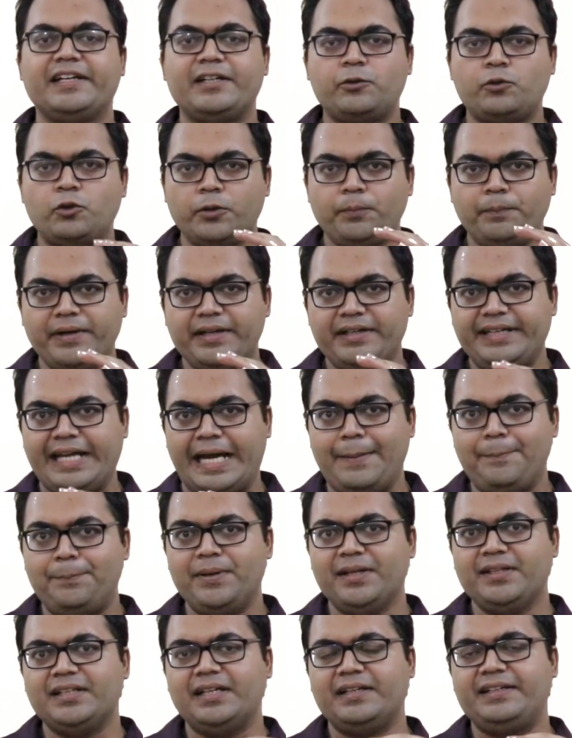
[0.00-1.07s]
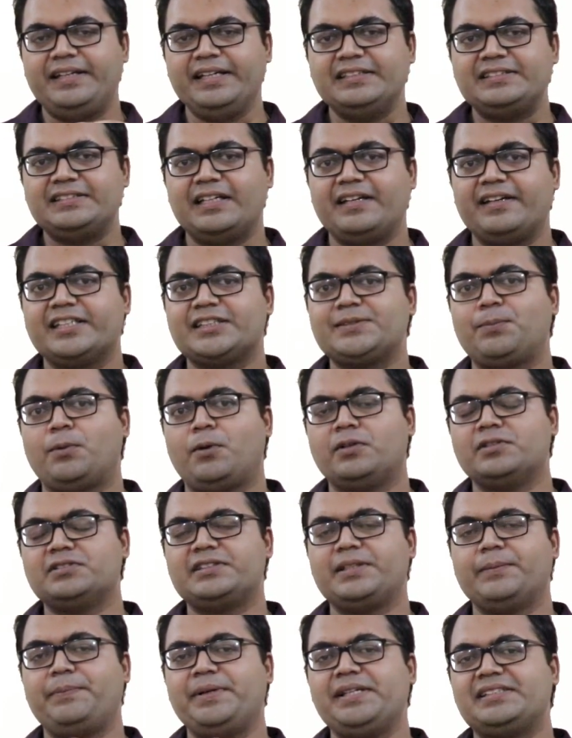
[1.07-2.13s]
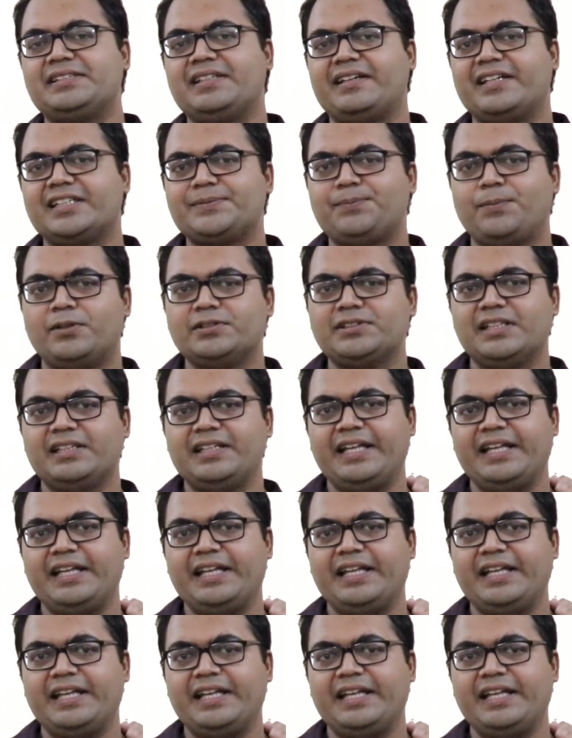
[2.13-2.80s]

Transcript: It could be dampening the T-cell response, the B-cell response,